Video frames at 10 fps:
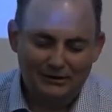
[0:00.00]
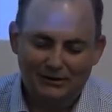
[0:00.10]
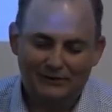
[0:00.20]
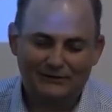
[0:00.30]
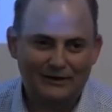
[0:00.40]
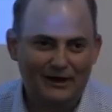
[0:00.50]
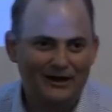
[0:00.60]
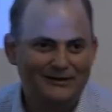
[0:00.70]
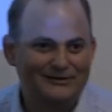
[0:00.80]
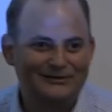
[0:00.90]
I said,
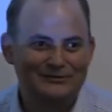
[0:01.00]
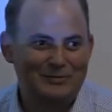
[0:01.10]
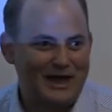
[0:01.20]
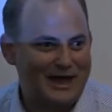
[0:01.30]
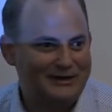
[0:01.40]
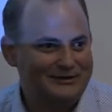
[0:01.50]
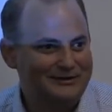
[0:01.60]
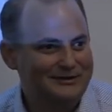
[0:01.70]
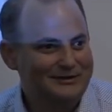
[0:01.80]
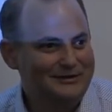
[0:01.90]
guys, this is bad.
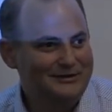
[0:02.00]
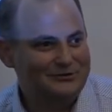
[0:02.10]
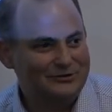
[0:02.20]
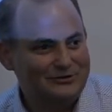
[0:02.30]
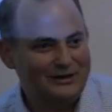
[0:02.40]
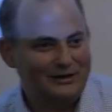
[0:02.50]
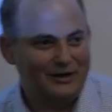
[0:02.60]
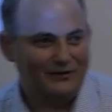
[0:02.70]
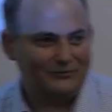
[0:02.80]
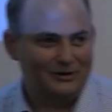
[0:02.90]
It shouldn't take an hour and
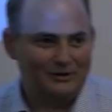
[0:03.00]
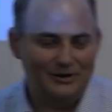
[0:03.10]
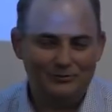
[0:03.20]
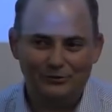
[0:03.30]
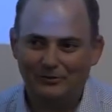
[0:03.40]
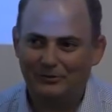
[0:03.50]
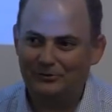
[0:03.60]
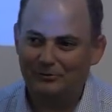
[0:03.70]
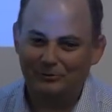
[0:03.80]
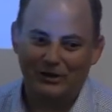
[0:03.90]
a half to write a heap. We should all
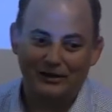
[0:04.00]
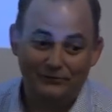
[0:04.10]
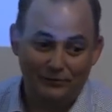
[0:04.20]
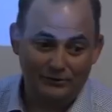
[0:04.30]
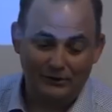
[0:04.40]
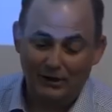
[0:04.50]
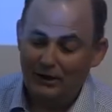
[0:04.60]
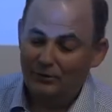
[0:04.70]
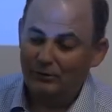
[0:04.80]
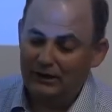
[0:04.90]
do it blindfolded.
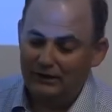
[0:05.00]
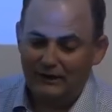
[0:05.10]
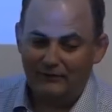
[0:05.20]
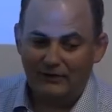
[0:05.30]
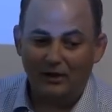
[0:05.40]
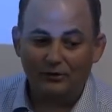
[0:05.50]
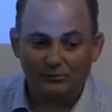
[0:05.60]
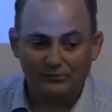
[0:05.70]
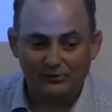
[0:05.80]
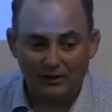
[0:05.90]
We need to have an
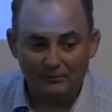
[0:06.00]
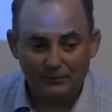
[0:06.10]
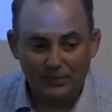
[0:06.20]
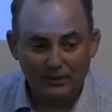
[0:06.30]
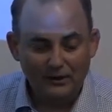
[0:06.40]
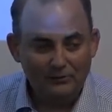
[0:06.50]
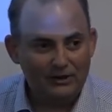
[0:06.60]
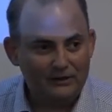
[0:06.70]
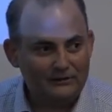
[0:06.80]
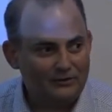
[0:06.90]
algorithms club.
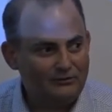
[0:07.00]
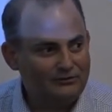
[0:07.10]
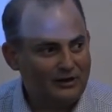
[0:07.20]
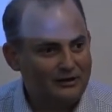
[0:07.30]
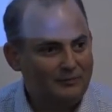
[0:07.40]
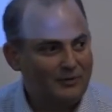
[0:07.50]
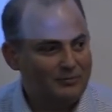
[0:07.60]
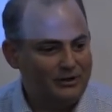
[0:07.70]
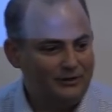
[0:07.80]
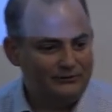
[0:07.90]
We'll get together every Saturday at my
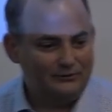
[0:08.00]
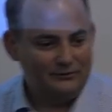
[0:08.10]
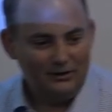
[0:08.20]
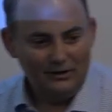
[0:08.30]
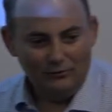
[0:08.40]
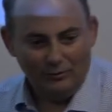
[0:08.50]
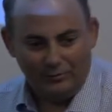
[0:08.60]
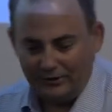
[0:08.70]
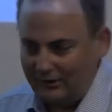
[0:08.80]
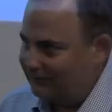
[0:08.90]
place. We'll
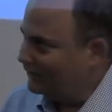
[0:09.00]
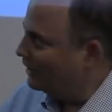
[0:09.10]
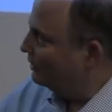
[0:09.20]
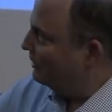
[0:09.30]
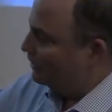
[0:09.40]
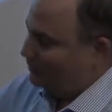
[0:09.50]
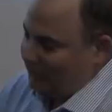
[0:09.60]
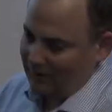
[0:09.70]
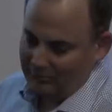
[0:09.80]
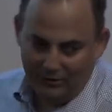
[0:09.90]
pick the next algorithm out of the
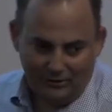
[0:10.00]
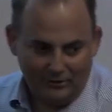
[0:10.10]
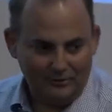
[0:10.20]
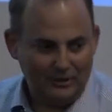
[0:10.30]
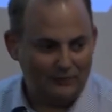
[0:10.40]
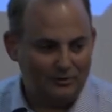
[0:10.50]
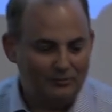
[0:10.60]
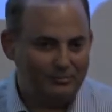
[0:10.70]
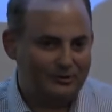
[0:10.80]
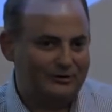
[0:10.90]
big white book, and we'll
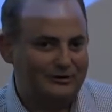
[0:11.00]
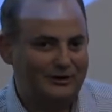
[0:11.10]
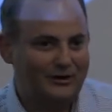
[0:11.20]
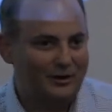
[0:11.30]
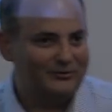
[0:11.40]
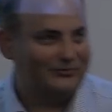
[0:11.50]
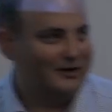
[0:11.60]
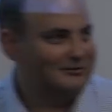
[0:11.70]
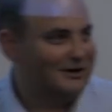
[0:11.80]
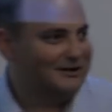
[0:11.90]
implement it. And that'll be
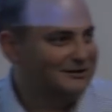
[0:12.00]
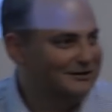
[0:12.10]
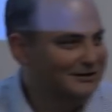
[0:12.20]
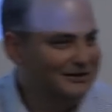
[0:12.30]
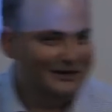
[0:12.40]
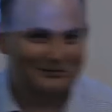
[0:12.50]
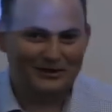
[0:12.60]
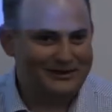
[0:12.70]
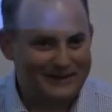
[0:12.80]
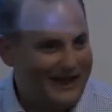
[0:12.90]
fun, right? And we're
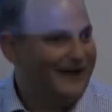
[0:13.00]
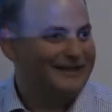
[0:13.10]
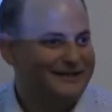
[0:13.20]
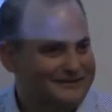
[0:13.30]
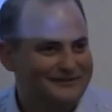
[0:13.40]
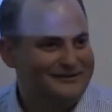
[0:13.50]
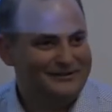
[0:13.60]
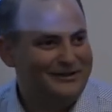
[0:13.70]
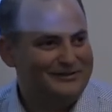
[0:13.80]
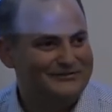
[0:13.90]
like, yeah, that sounds
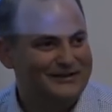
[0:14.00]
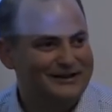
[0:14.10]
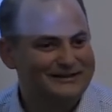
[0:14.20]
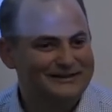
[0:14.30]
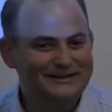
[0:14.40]
like lots of fun.